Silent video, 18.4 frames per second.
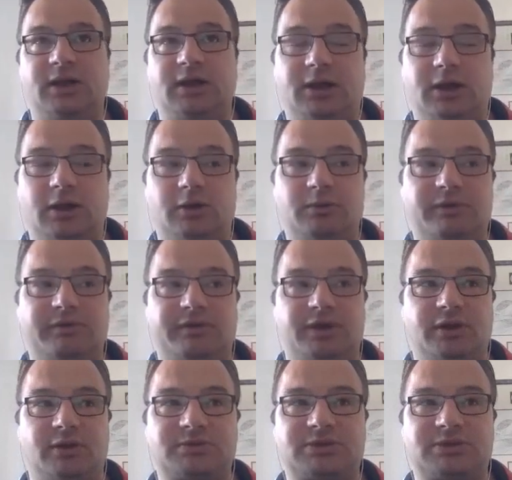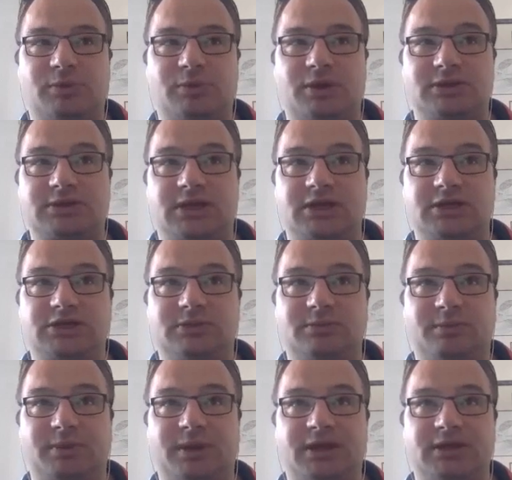Along with the
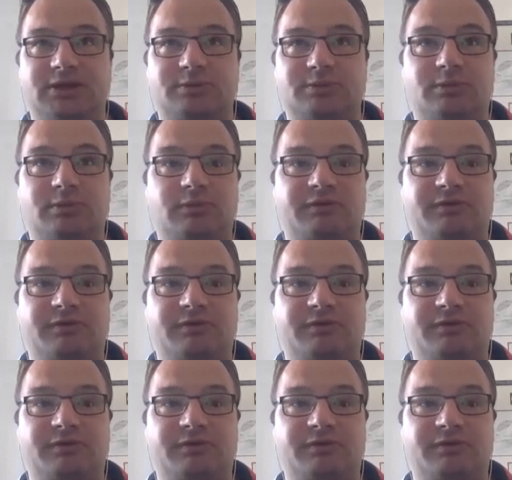optimization piece,